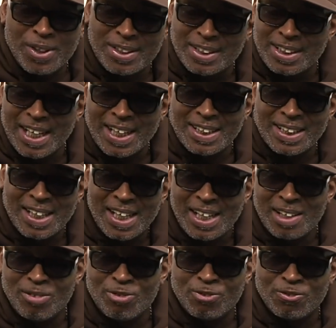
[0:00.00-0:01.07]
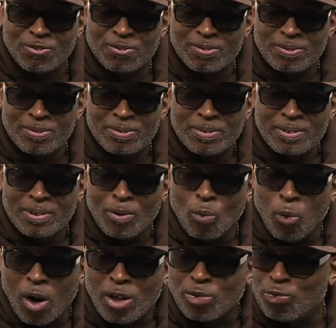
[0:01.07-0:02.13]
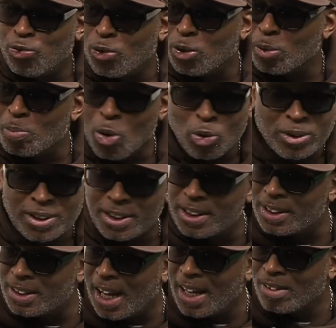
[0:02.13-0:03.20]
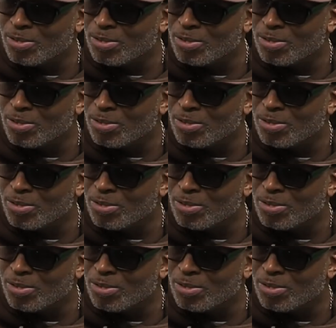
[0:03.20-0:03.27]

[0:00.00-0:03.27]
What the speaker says: that they've worked for most of their life.